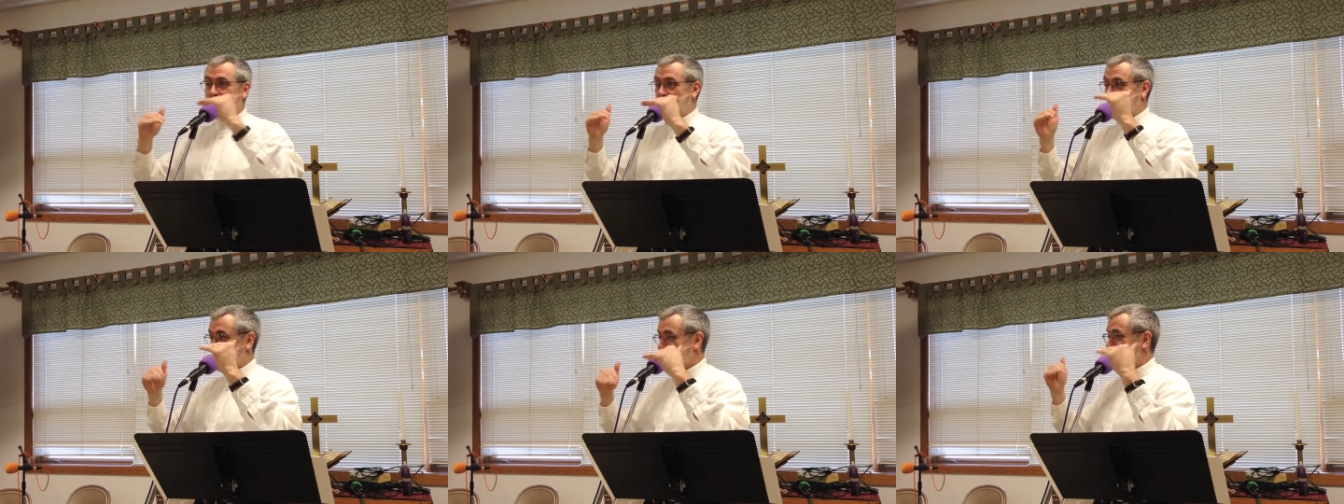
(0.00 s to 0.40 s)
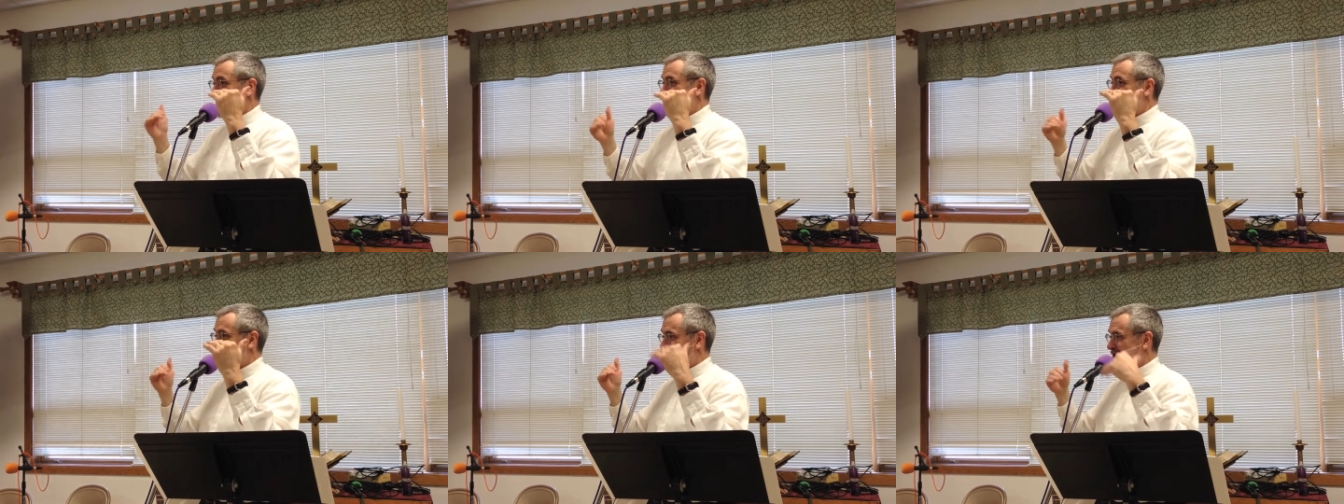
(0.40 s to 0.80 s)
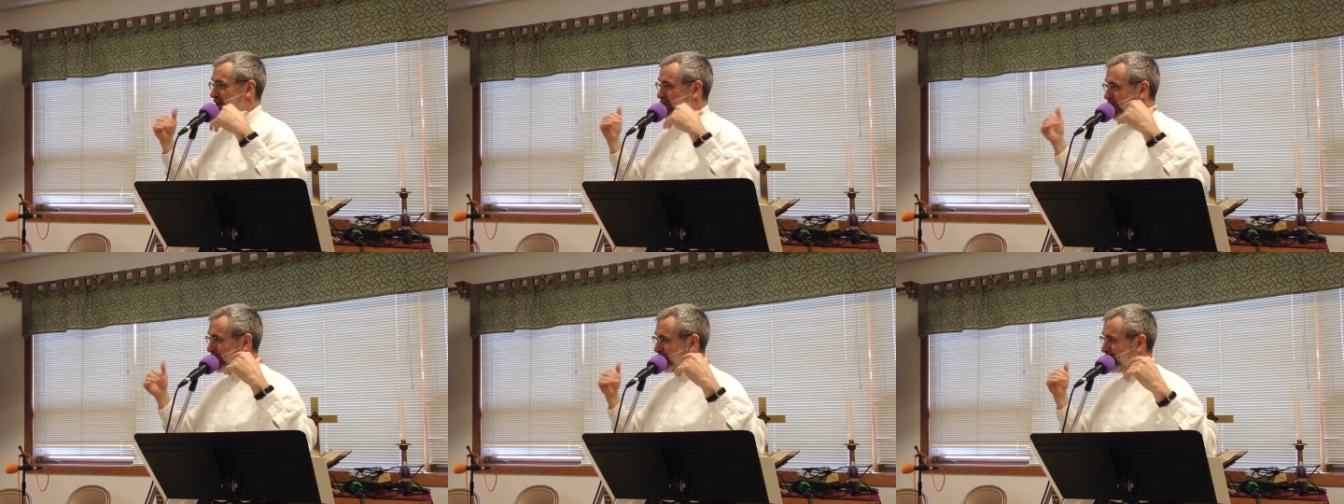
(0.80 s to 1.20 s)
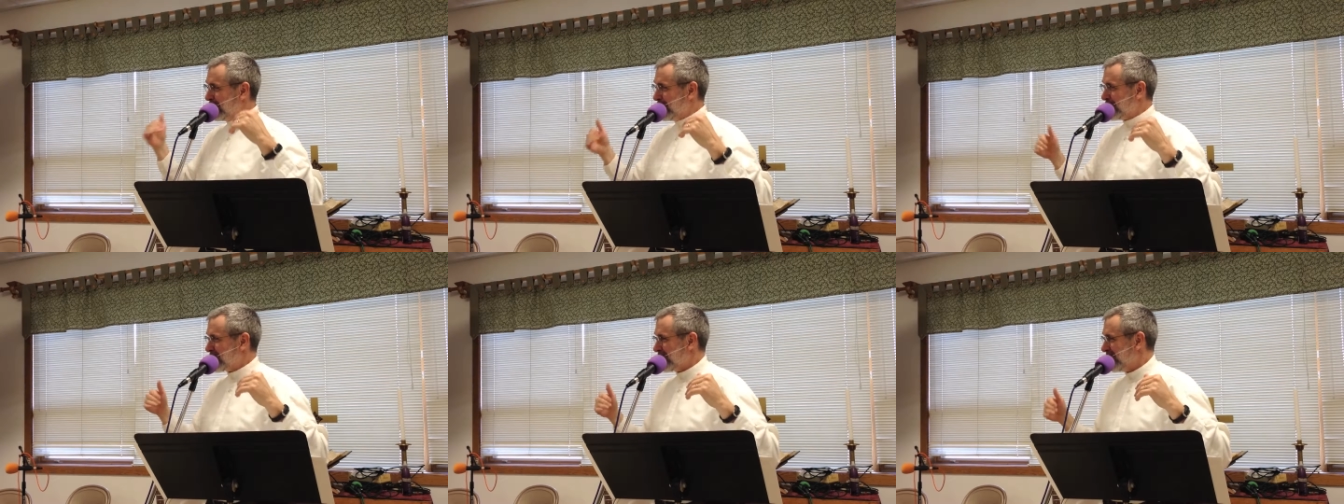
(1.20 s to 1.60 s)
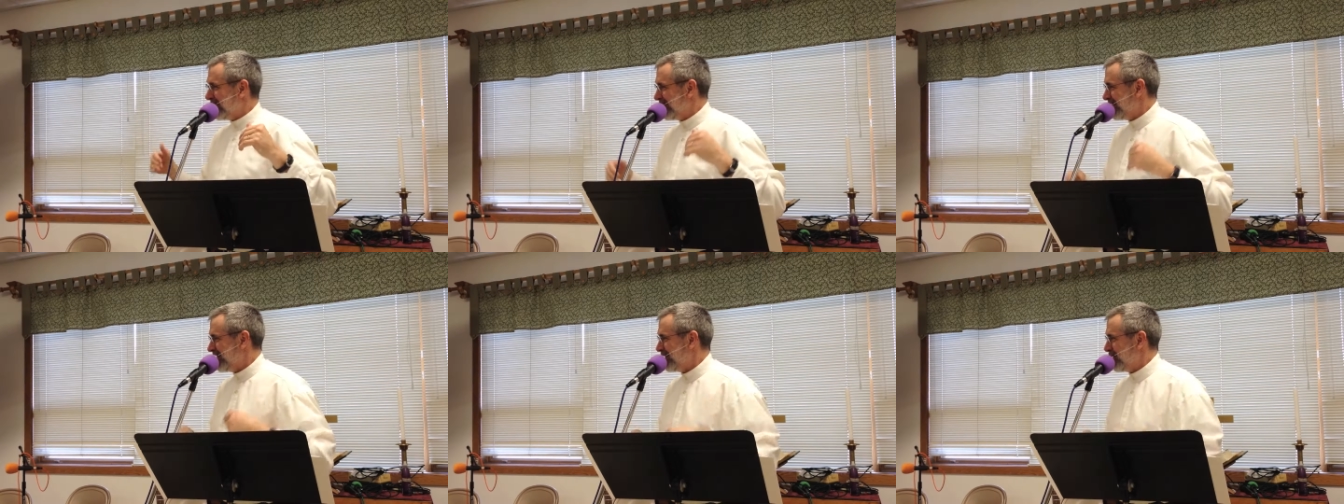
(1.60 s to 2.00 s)
because uh, that's actually the word we use in
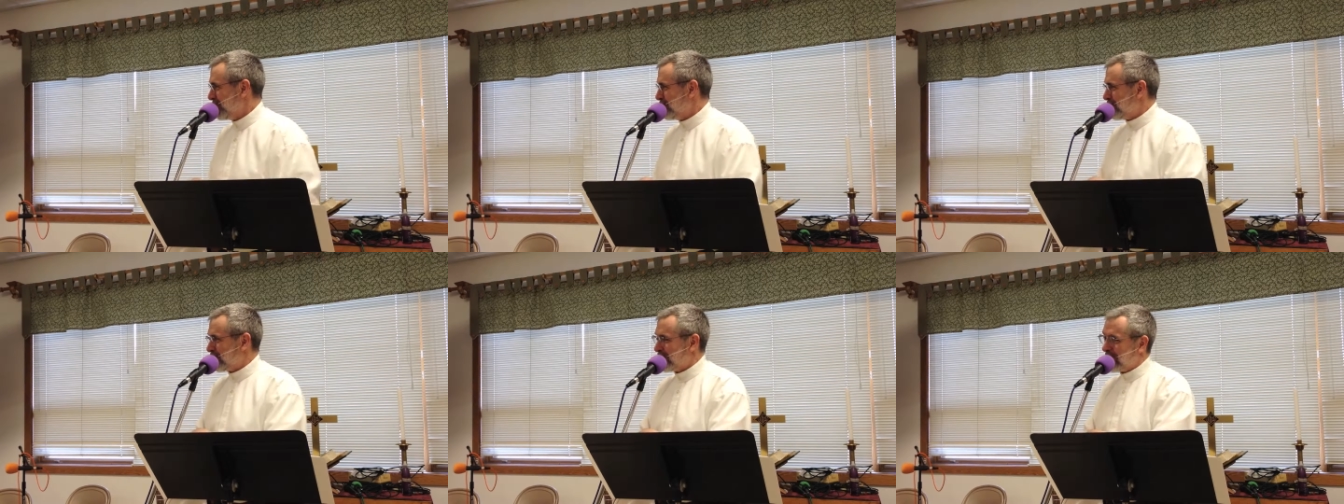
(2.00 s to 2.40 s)
in, um,